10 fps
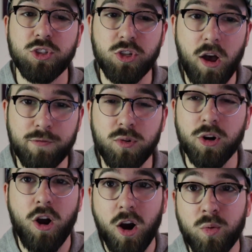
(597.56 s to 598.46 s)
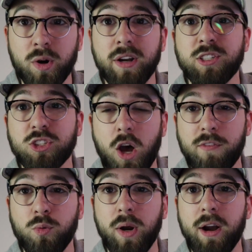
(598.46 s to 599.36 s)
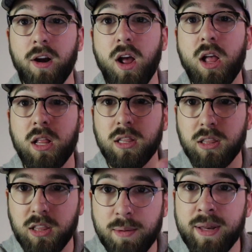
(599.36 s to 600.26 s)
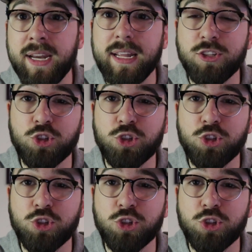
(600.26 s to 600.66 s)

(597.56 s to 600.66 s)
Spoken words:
hardware and software limited in